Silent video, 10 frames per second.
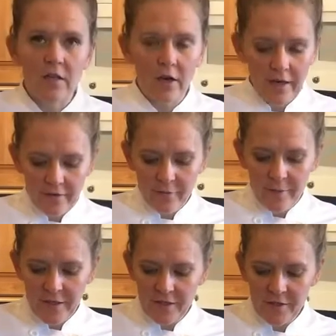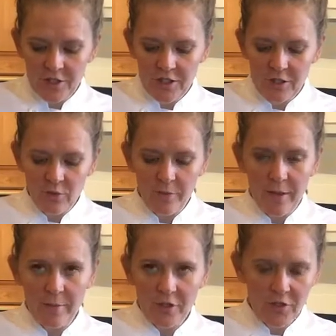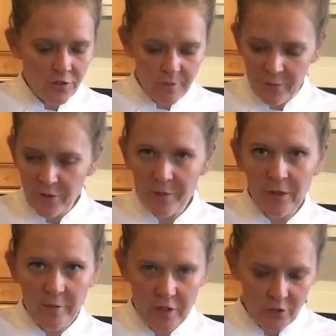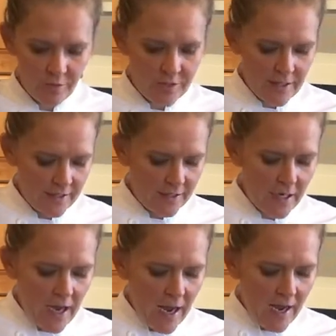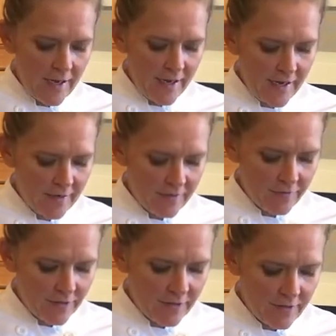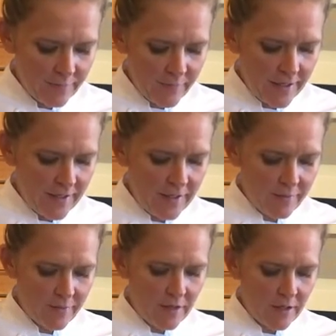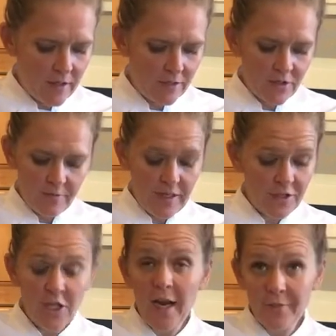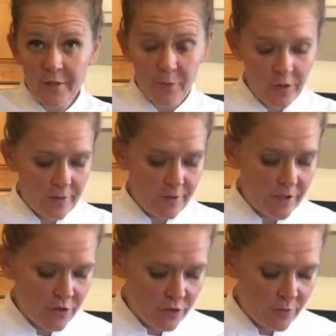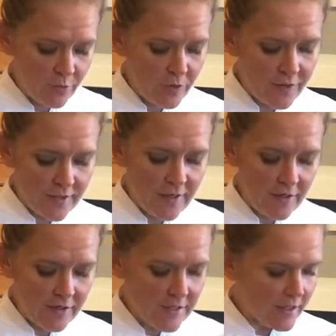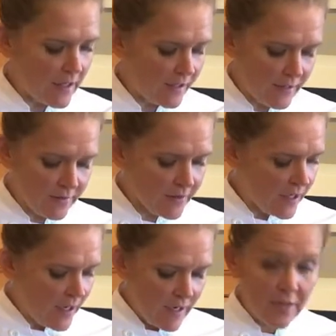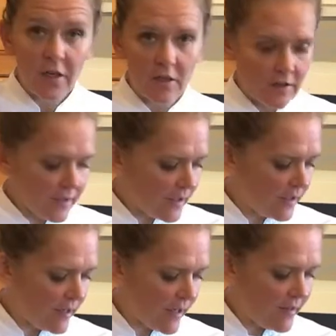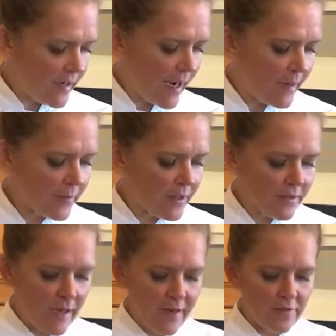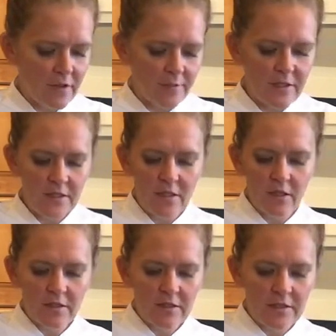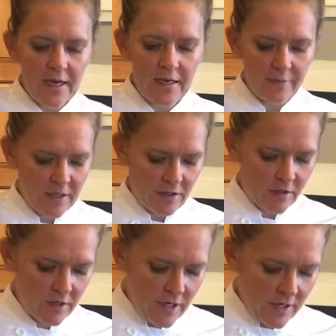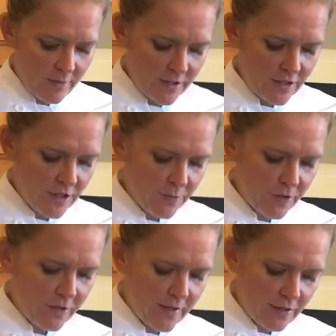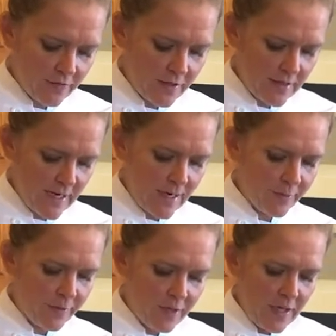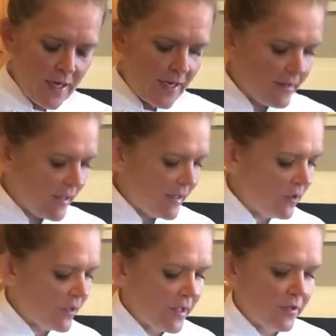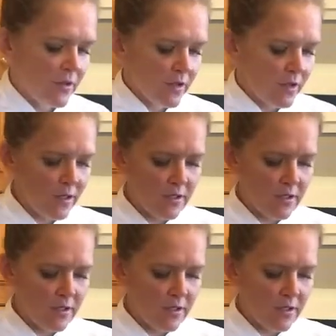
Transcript: now I have my baking sheet with my portobello mushrooms on it. I have my my chopped portobello mushroom with the carrots and the onion and garlic. And then I have a little bit of salt and thyme here. I'm gonna just sprinkle that over the top. And then you can either